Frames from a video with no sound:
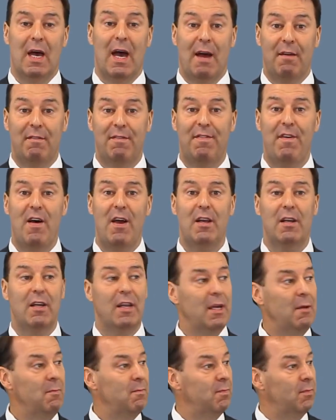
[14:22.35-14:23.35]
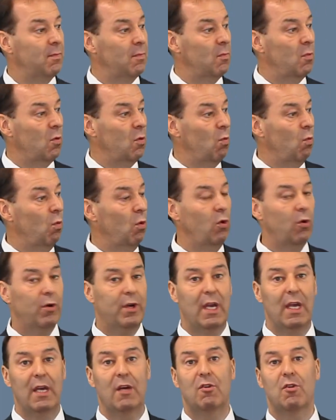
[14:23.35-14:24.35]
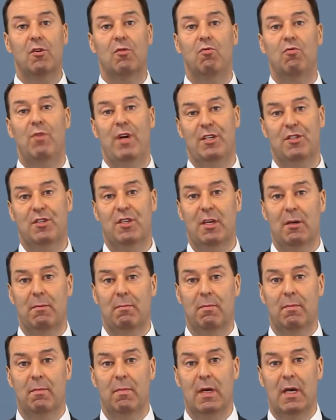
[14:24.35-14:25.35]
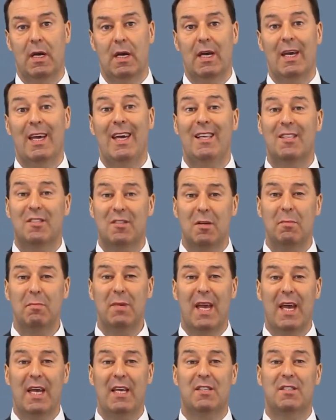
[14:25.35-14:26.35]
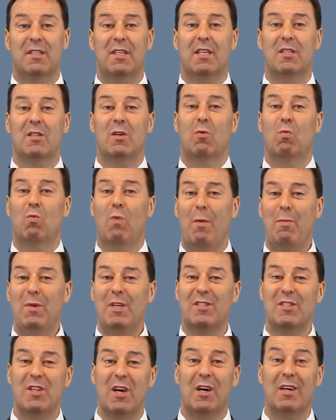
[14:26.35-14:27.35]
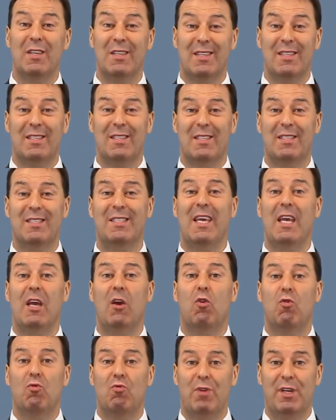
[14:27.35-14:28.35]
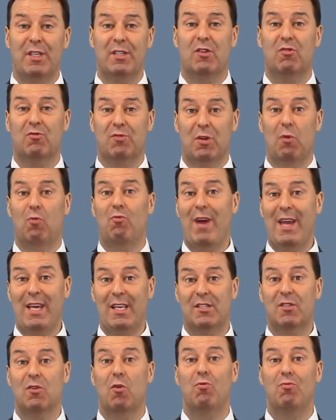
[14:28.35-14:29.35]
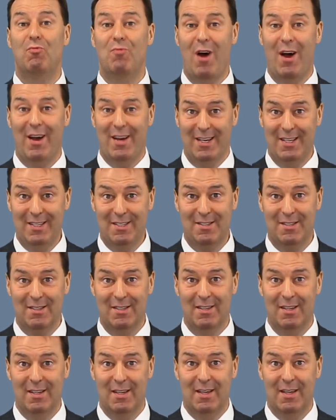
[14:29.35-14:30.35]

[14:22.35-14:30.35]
And finally, we're looking at risk. In some cases, when we start seeing risk rates rise,